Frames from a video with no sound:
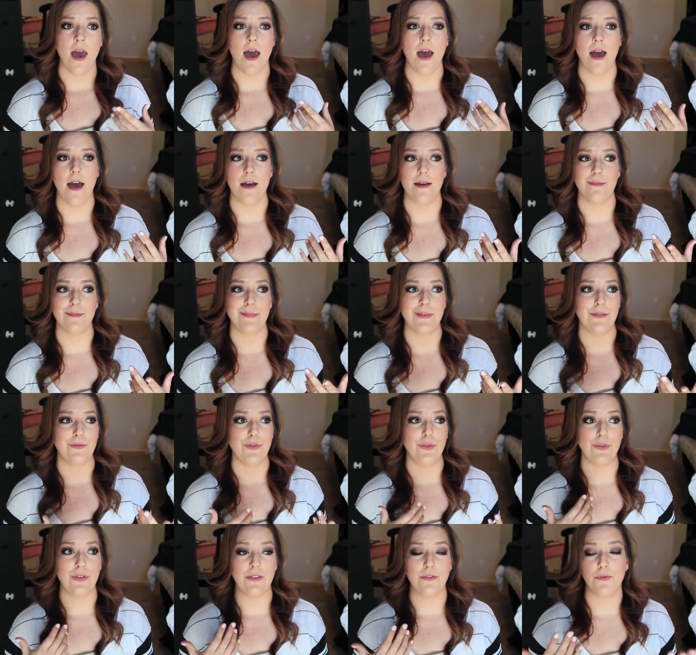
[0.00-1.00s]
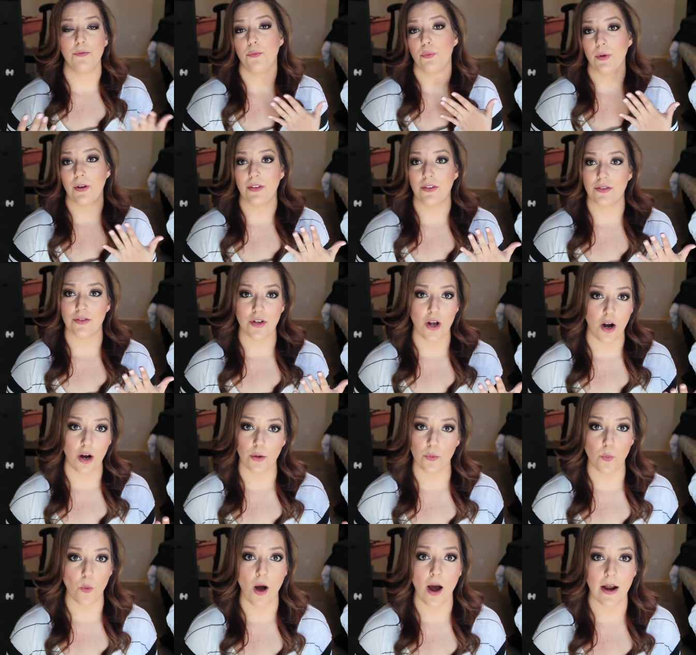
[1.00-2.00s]
um, if you live where there's
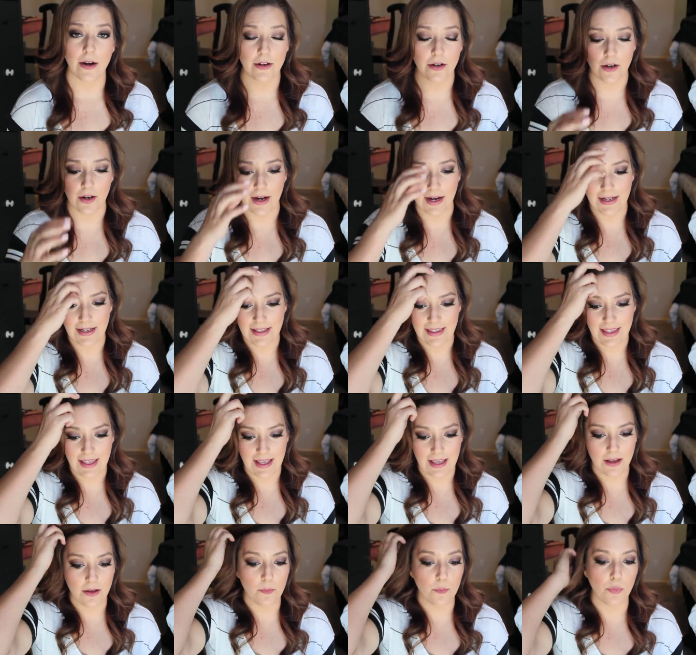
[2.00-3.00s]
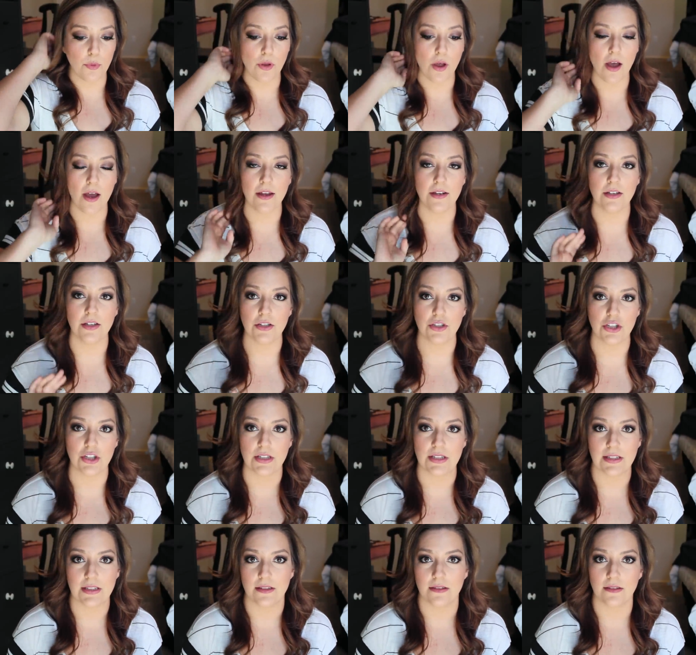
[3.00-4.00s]
hard water, anything, blonde
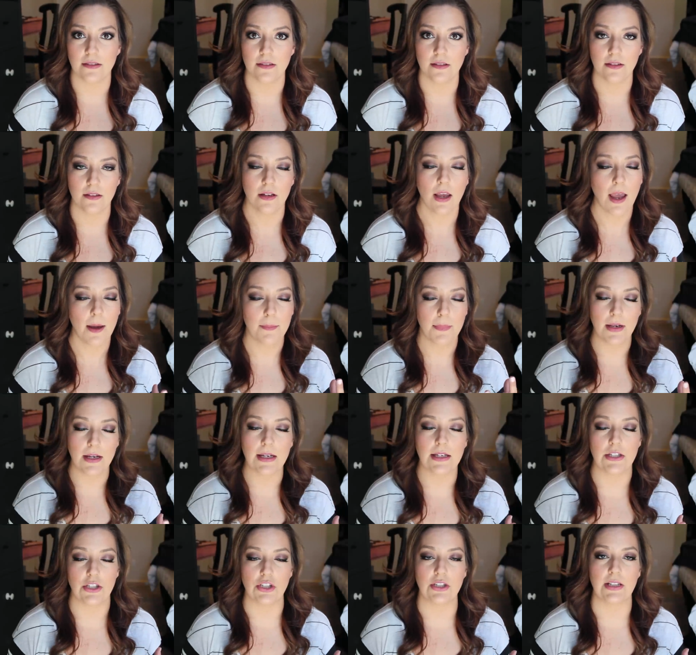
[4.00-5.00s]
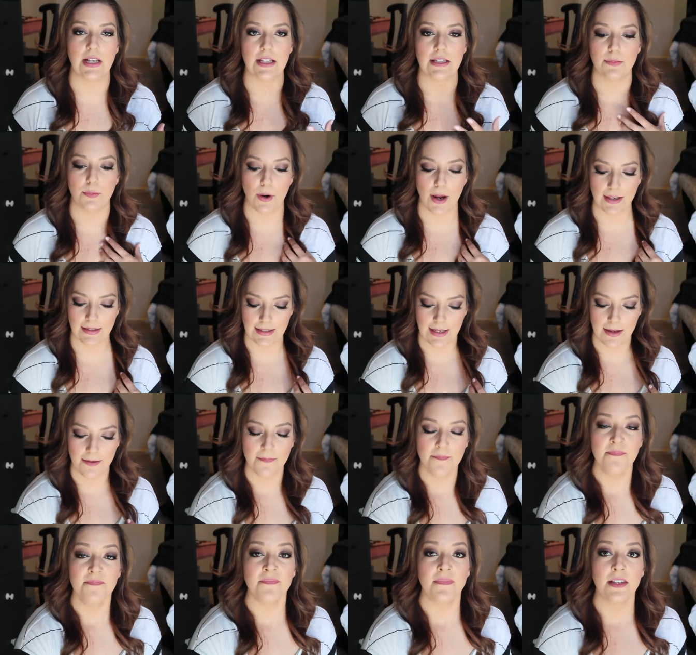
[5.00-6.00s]
just I mean, it just gets brassy.
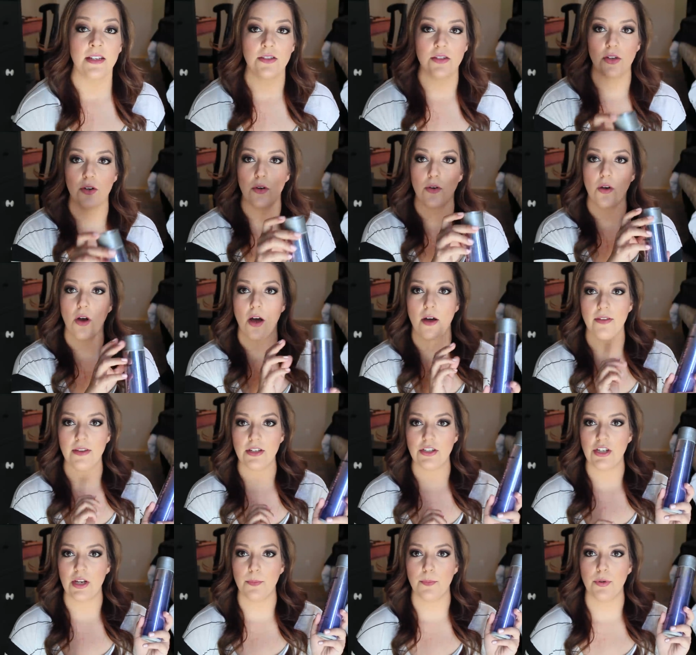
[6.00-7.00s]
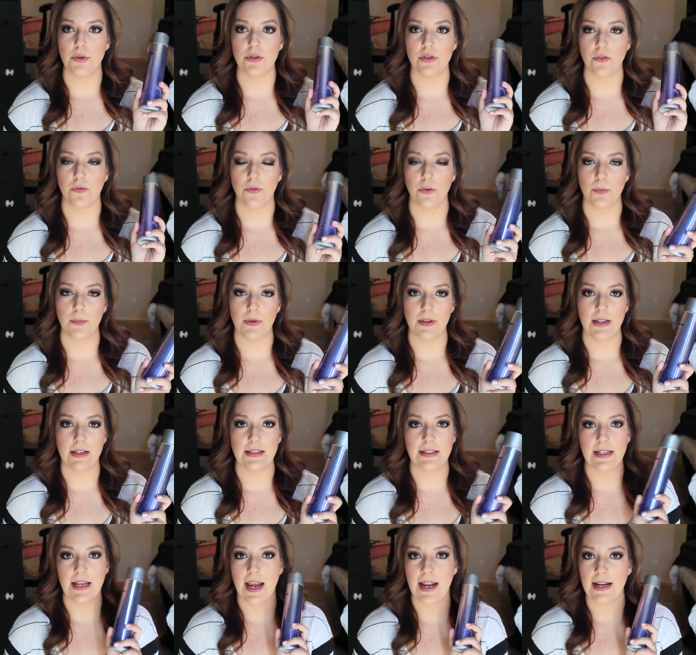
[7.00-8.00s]
So all these shampoos are
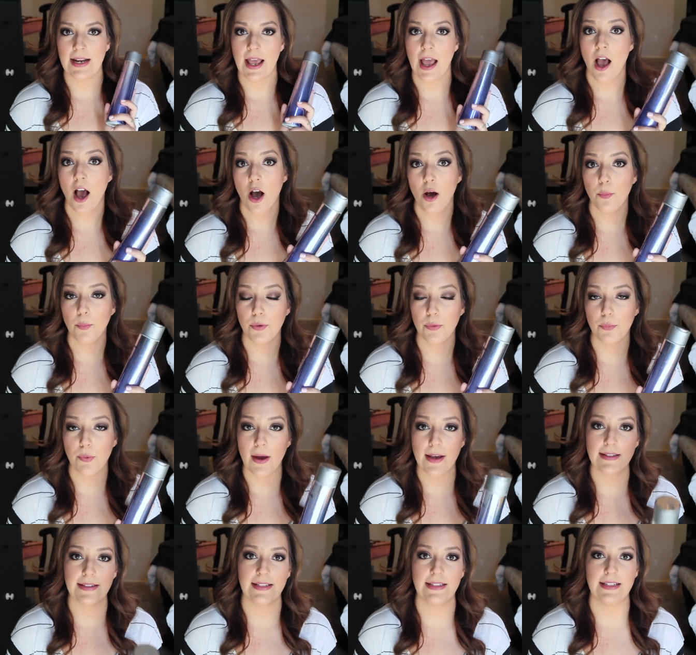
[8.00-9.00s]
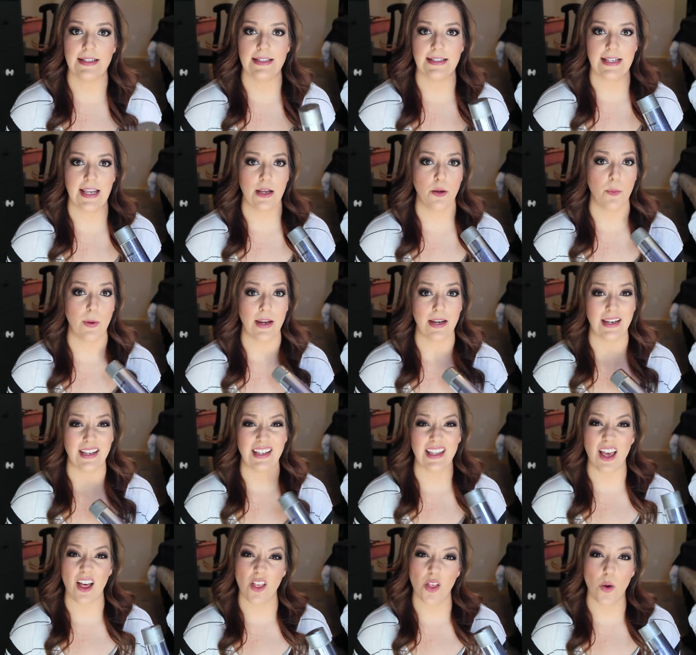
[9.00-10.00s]
formulated to kind of help with brassiness, take away
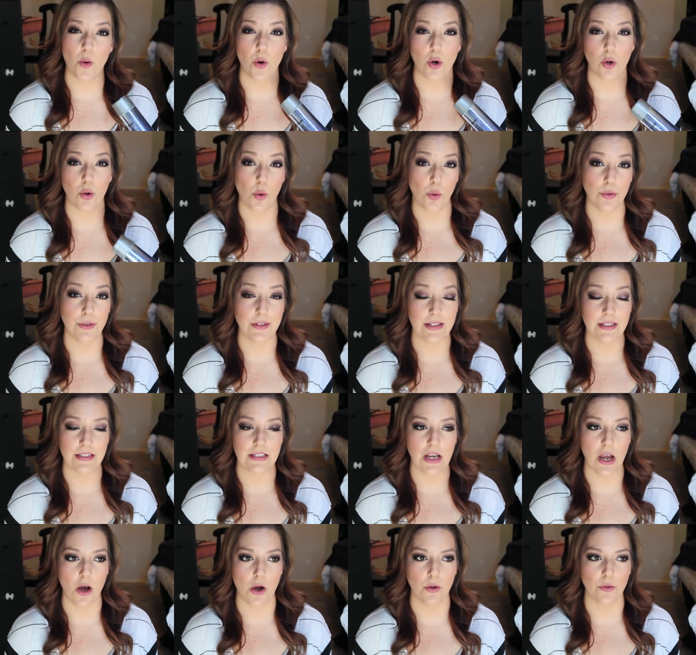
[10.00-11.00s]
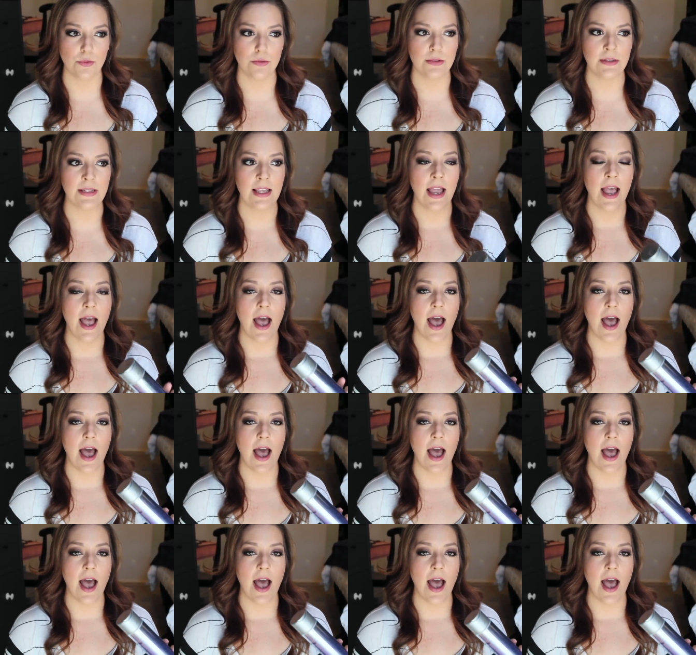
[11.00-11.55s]
any yellow or golden tones.